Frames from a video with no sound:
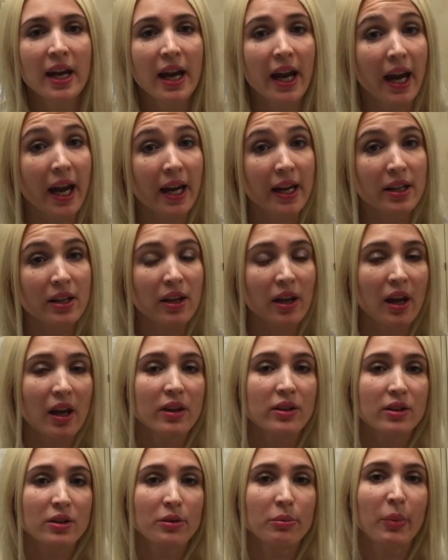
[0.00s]
And the
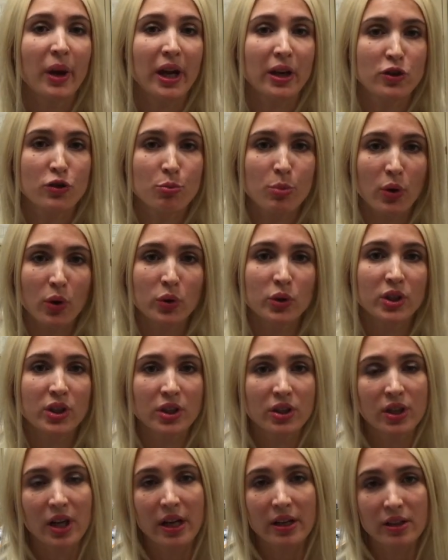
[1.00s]
other major protein
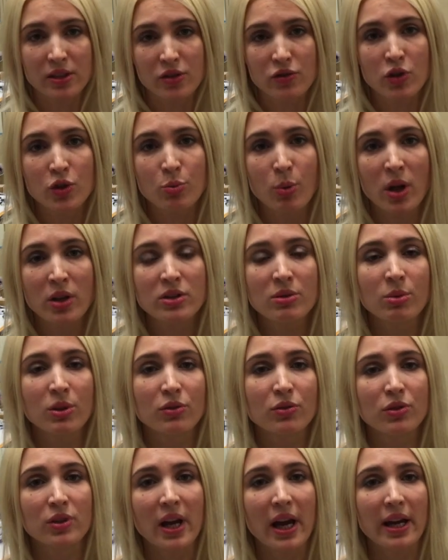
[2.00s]
that is responsible
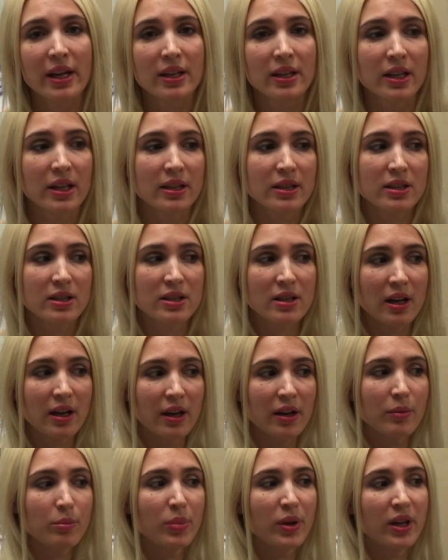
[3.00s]
for that is
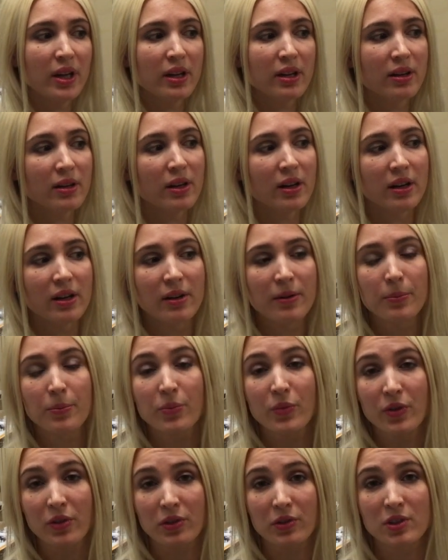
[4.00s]
uh,
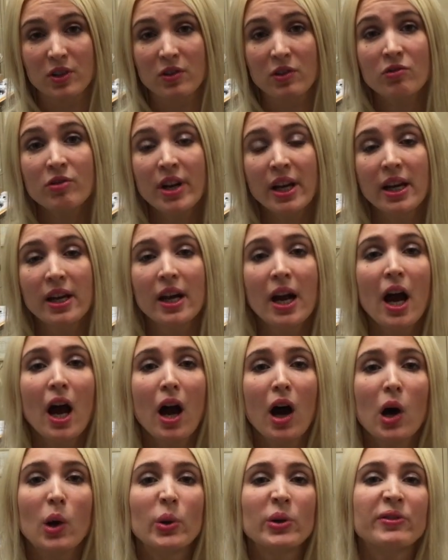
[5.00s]
P53.
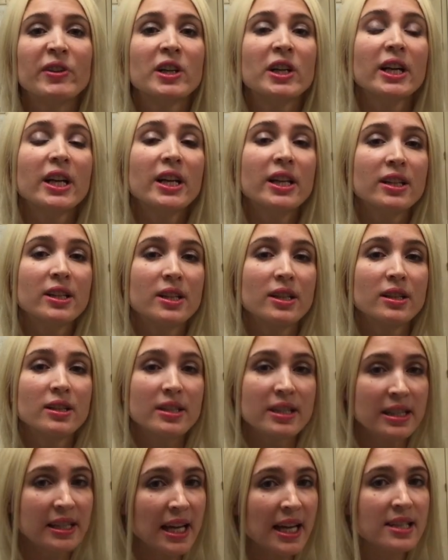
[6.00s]
Um, However, in
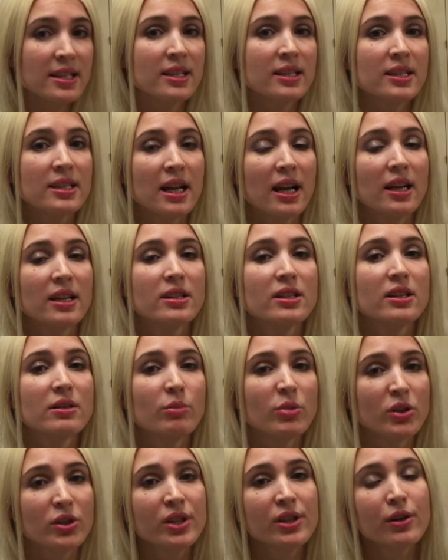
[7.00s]
senescent cells in
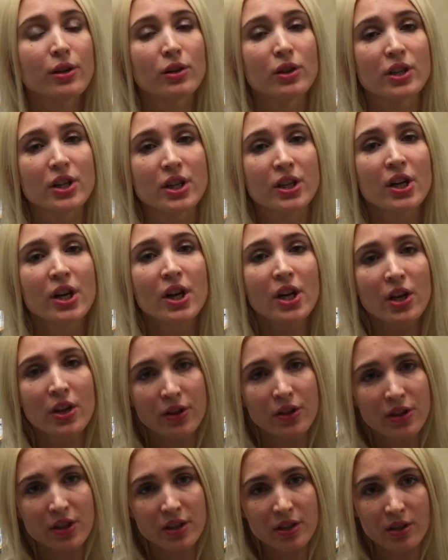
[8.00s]
particular,
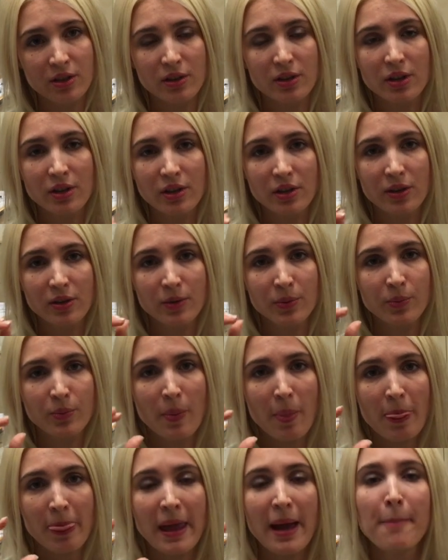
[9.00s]
the um,
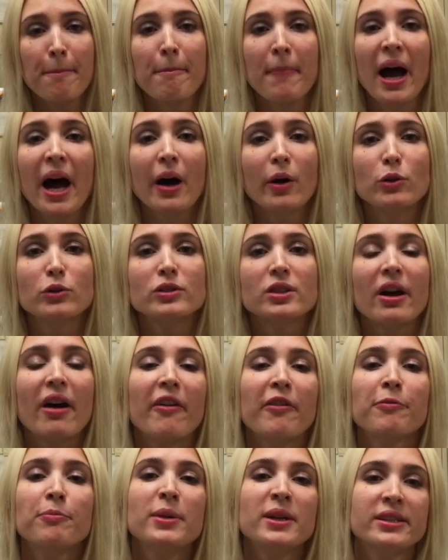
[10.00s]
amount of
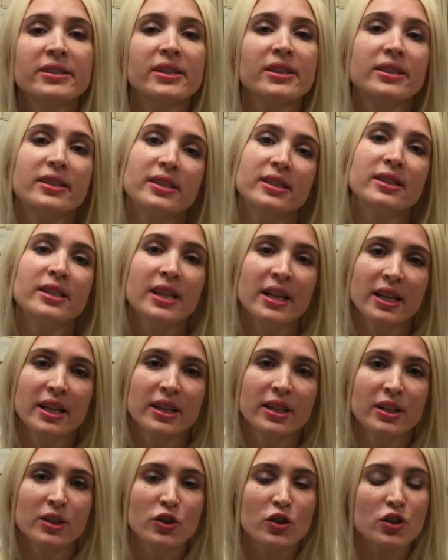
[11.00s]

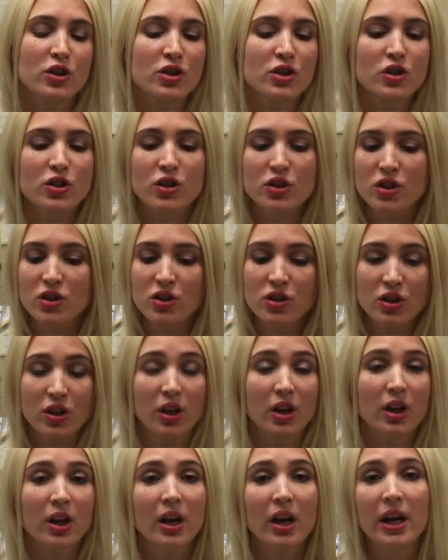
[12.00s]
P16 just, just
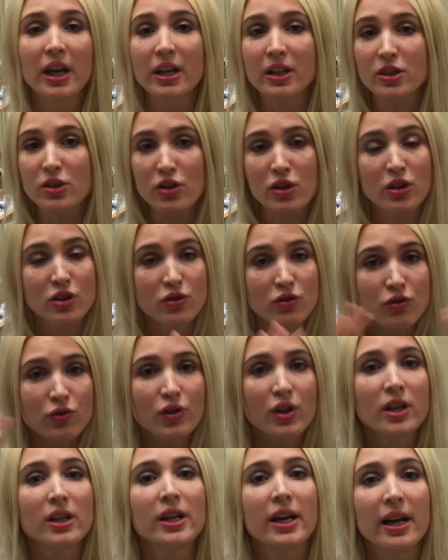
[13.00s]
is, is
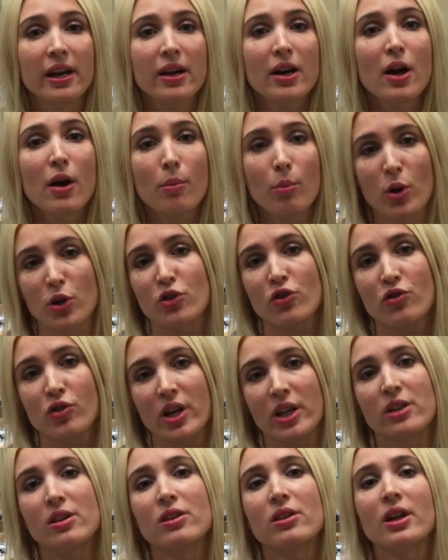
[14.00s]
really much
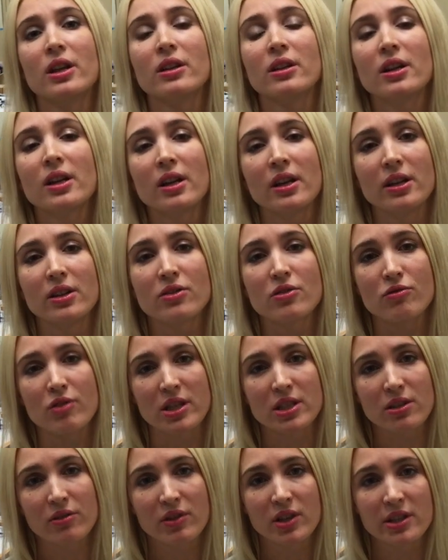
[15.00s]
greater than in the
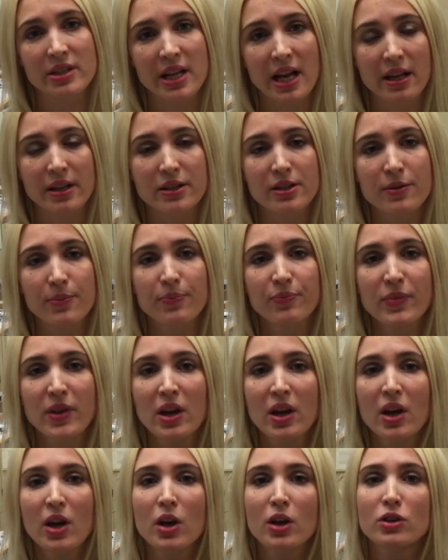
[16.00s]
rest of the cells.
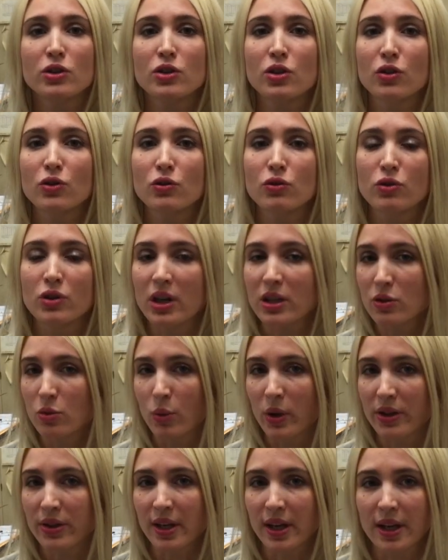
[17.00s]
So that's
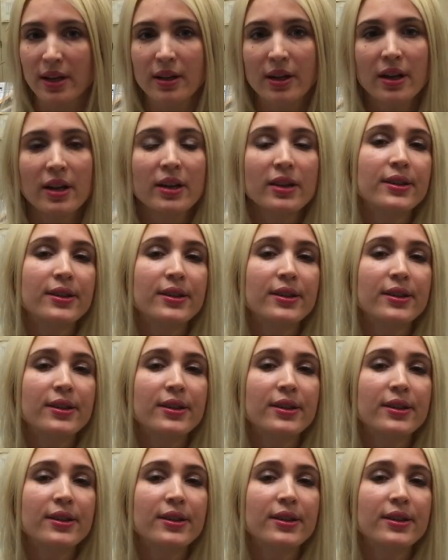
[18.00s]
one thing.